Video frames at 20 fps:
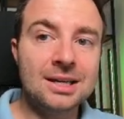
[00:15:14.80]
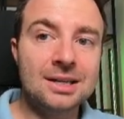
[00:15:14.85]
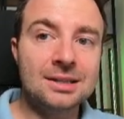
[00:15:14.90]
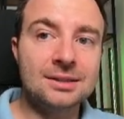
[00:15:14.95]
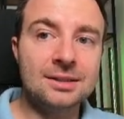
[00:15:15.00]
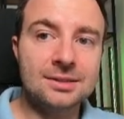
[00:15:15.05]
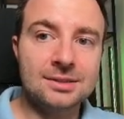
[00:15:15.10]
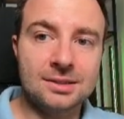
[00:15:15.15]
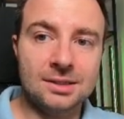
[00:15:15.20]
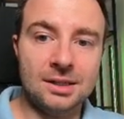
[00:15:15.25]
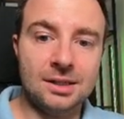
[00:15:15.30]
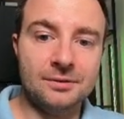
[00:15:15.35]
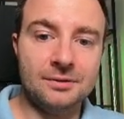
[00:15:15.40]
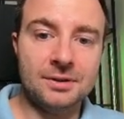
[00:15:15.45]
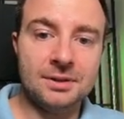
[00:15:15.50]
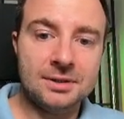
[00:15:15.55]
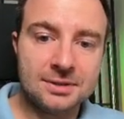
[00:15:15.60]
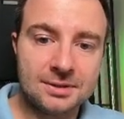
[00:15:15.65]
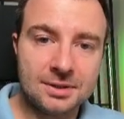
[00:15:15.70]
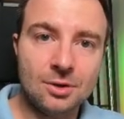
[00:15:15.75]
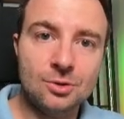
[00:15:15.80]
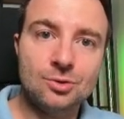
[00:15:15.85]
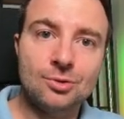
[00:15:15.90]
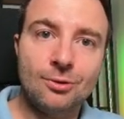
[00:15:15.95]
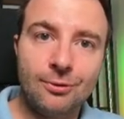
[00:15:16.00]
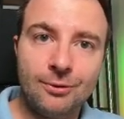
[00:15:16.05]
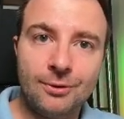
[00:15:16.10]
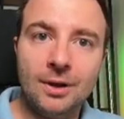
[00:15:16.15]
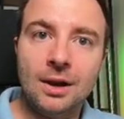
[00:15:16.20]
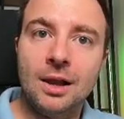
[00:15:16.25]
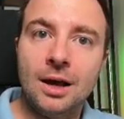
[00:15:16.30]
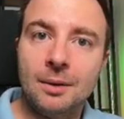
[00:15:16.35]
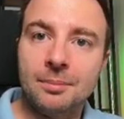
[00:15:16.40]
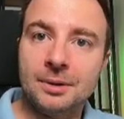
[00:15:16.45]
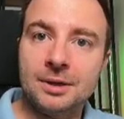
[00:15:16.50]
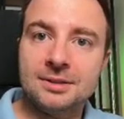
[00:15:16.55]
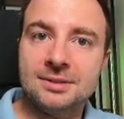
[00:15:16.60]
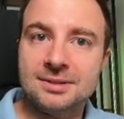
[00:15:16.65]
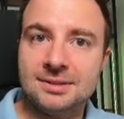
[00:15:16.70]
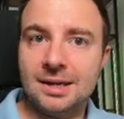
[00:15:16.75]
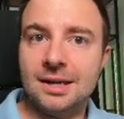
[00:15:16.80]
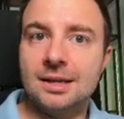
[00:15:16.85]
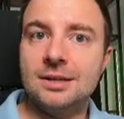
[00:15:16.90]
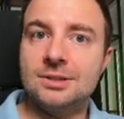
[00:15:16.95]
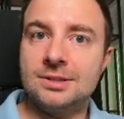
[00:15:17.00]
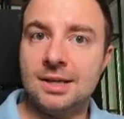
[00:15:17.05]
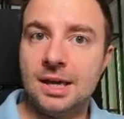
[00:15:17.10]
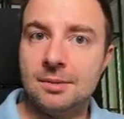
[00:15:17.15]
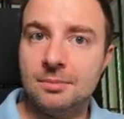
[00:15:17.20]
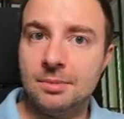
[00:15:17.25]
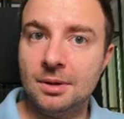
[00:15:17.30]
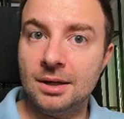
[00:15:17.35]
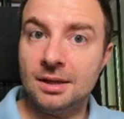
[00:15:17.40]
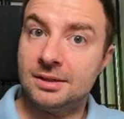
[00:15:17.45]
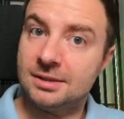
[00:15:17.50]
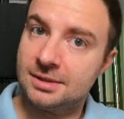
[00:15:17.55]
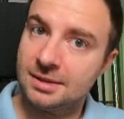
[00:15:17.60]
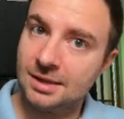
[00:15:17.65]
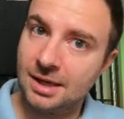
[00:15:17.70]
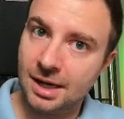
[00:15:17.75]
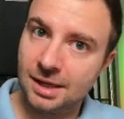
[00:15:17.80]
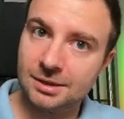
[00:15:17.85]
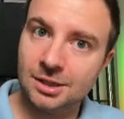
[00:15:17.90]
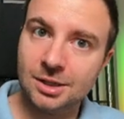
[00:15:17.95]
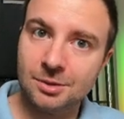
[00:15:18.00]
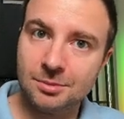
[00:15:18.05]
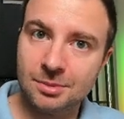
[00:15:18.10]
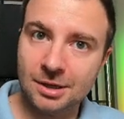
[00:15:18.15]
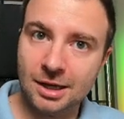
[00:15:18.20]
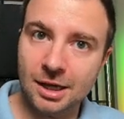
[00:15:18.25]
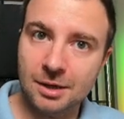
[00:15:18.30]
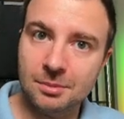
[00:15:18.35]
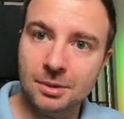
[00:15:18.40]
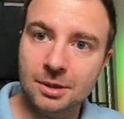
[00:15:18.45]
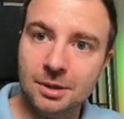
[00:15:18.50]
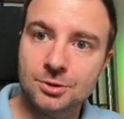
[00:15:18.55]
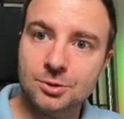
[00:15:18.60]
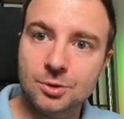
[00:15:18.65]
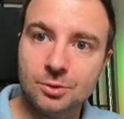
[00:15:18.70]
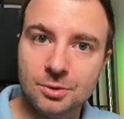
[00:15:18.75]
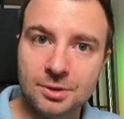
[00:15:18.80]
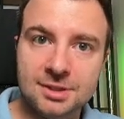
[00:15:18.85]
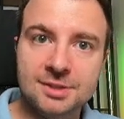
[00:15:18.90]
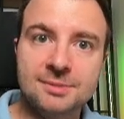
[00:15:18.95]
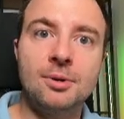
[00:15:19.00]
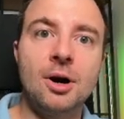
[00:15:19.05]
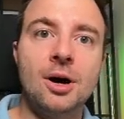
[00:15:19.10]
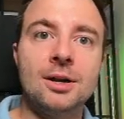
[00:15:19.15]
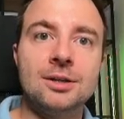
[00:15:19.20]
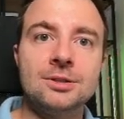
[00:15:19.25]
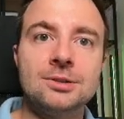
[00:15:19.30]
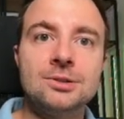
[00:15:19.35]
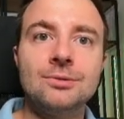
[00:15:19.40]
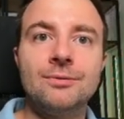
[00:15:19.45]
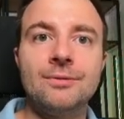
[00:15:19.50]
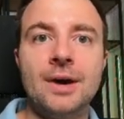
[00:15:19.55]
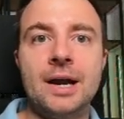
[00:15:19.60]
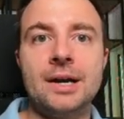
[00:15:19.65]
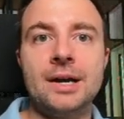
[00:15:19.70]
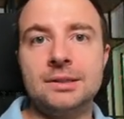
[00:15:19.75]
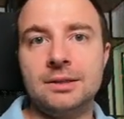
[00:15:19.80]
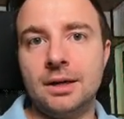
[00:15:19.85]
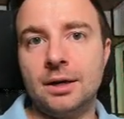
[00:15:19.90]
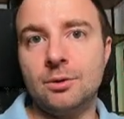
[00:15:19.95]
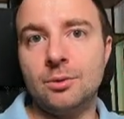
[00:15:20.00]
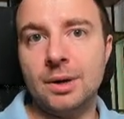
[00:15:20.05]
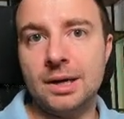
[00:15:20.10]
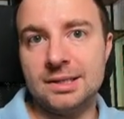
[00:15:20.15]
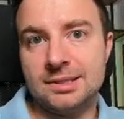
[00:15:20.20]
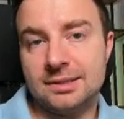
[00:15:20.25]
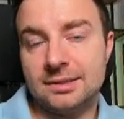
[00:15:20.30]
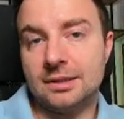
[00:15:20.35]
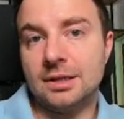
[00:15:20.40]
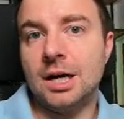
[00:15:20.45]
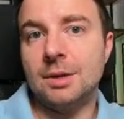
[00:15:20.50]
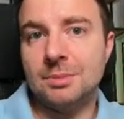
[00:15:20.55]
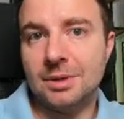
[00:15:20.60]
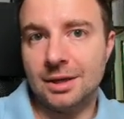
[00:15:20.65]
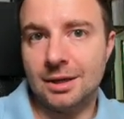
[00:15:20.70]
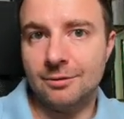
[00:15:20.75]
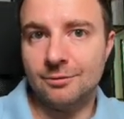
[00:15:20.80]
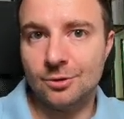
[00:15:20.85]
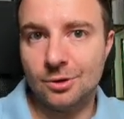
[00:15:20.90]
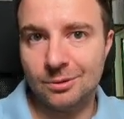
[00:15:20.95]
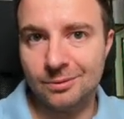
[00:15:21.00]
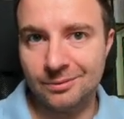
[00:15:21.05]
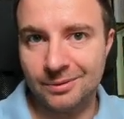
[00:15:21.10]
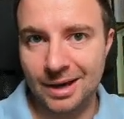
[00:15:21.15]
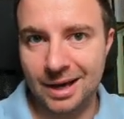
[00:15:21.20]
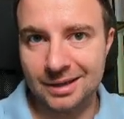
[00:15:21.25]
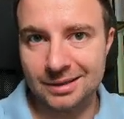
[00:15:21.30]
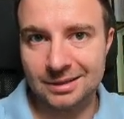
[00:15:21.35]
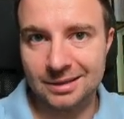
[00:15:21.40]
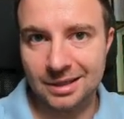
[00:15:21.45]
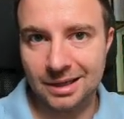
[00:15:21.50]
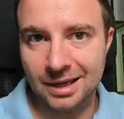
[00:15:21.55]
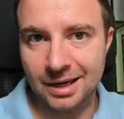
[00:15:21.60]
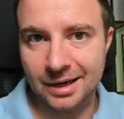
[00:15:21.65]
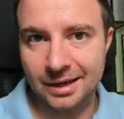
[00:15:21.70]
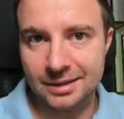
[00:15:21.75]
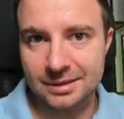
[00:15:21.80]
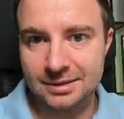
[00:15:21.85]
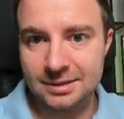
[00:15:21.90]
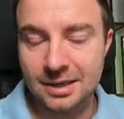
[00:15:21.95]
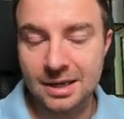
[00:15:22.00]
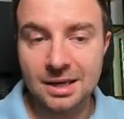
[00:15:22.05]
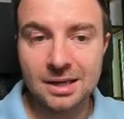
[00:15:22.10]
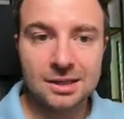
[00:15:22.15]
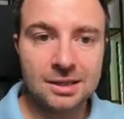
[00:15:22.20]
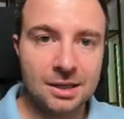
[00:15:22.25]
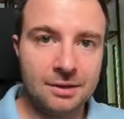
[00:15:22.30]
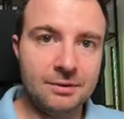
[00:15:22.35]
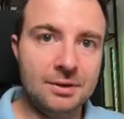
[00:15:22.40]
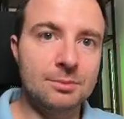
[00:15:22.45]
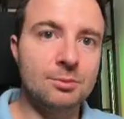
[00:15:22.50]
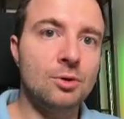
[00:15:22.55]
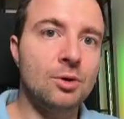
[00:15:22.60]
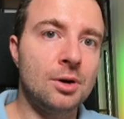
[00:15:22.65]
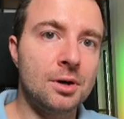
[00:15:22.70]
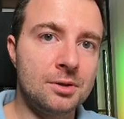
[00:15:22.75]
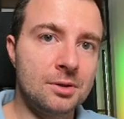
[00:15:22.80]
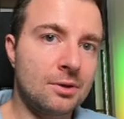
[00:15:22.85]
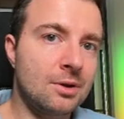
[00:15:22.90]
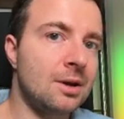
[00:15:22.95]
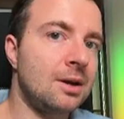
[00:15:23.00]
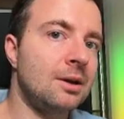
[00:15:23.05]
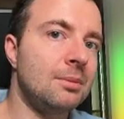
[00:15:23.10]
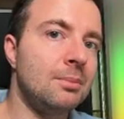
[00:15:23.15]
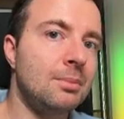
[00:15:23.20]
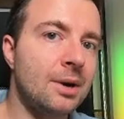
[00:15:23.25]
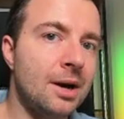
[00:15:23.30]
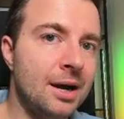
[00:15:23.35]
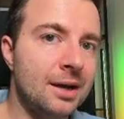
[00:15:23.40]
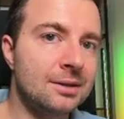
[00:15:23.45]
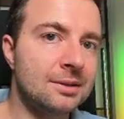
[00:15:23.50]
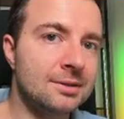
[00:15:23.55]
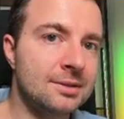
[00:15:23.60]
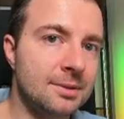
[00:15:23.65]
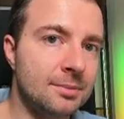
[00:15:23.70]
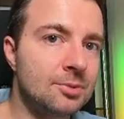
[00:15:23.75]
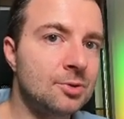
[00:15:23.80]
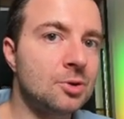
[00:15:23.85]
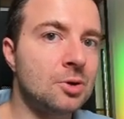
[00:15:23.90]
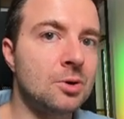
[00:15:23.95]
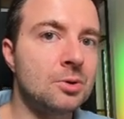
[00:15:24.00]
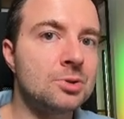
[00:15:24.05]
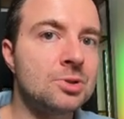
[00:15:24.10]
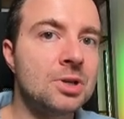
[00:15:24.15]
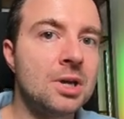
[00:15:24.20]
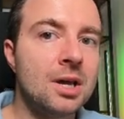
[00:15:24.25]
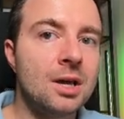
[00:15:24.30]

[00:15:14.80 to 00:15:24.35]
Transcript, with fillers: the server is going to fill up its state table and it's not going to be able to respond to valid requests coming in from valid clients. Even more, you can combine this approach